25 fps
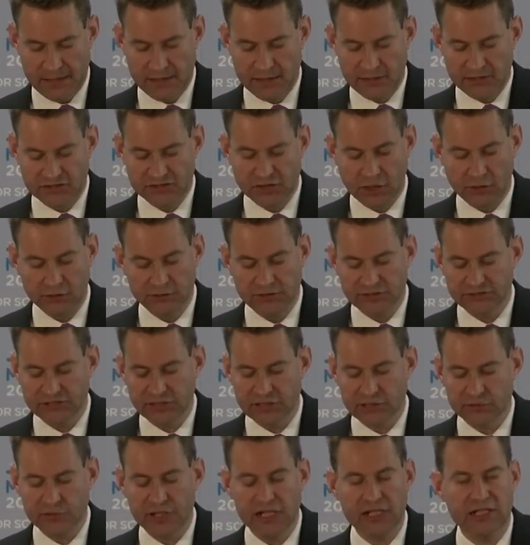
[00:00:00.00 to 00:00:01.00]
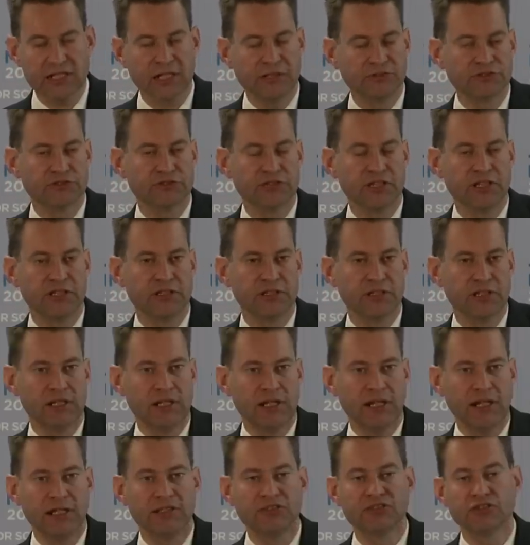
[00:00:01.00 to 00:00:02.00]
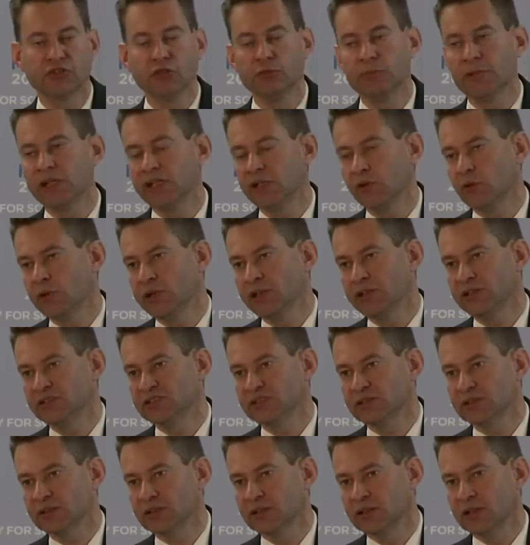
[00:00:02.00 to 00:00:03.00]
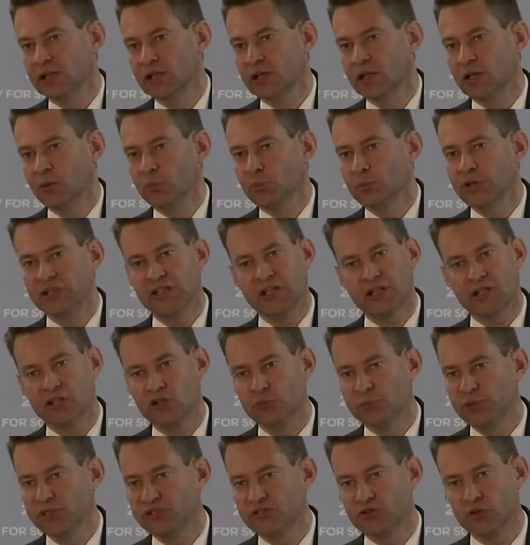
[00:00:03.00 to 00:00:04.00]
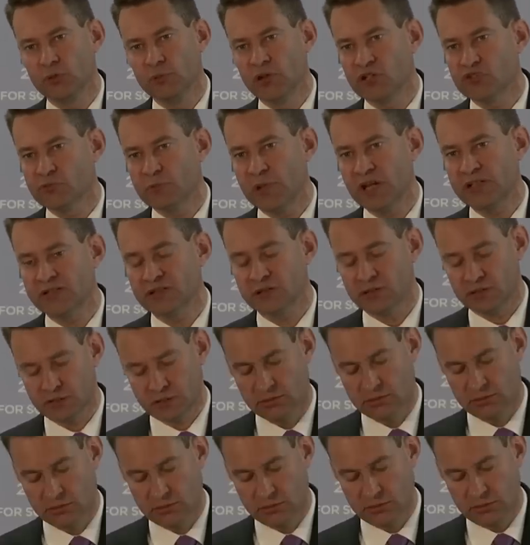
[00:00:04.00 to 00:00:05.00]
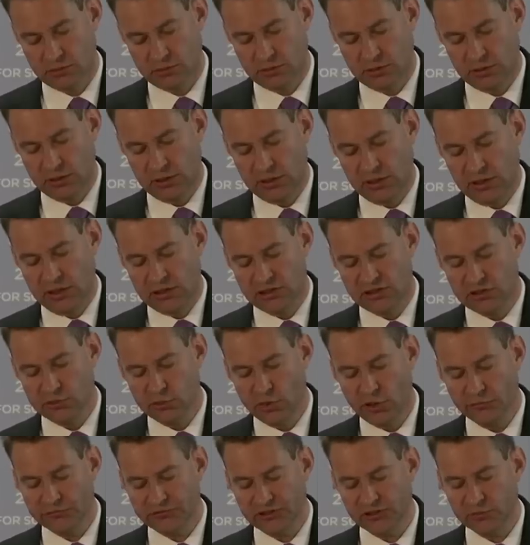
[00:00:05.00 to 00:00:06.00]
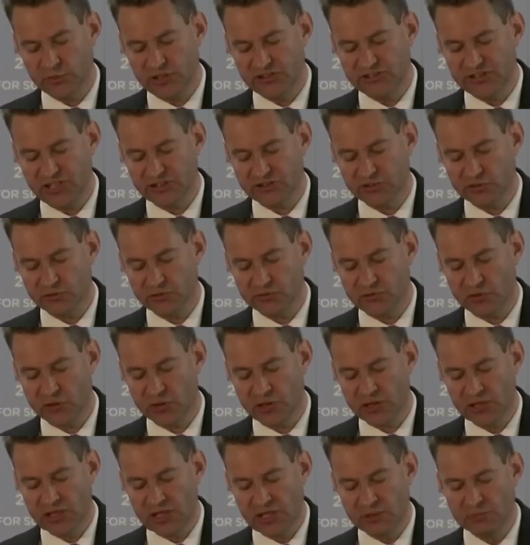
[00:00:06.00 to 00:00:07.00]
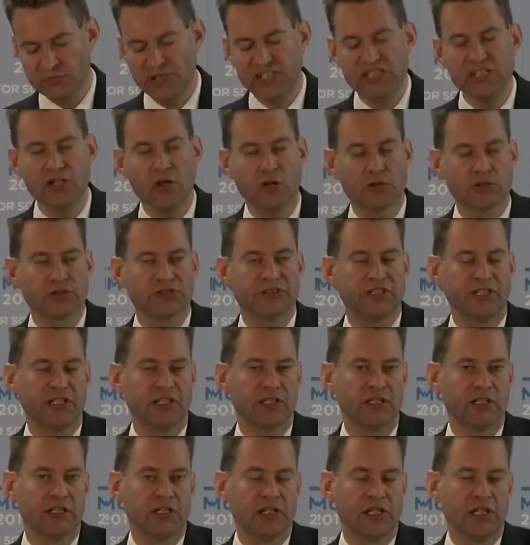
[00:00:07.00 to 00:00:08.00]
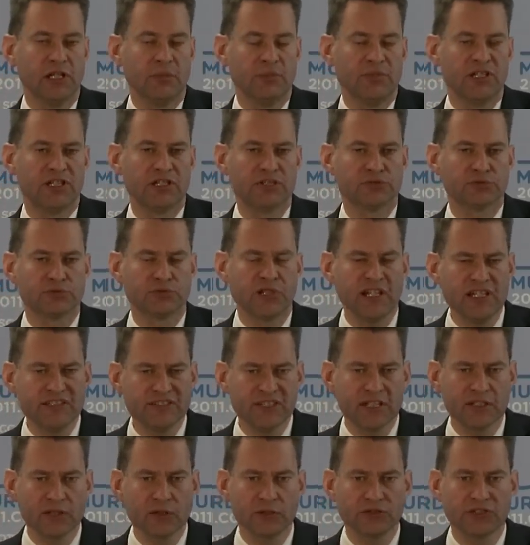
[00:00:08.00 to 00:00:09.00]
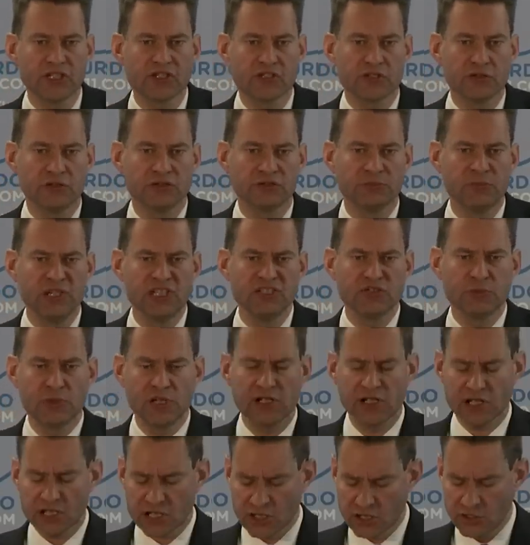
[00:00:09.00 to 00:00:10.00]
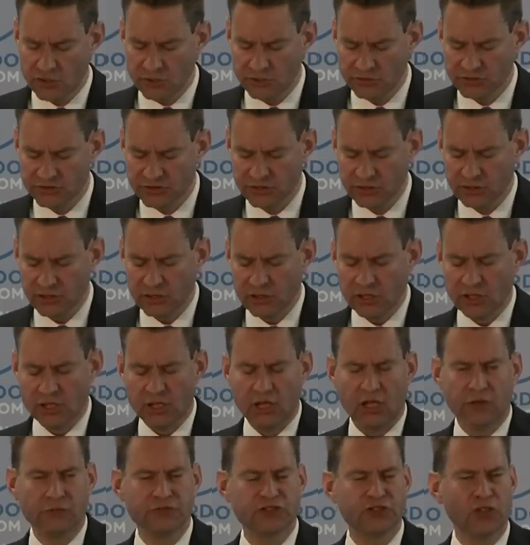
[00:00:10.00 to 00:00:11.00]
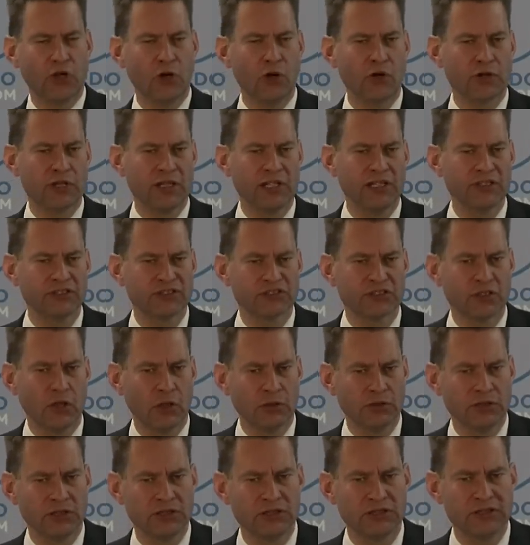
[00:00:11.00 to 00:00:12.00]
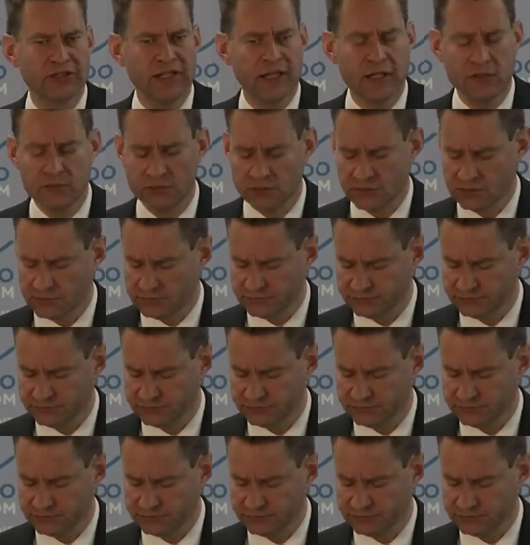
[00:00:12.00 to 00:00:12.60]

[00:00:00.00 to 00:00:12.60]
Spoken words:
Scotland is a great country in so many ways, but it could be so much better. Too often we settle for mediocrity because raising those issues means we are accused of talking Scotland down.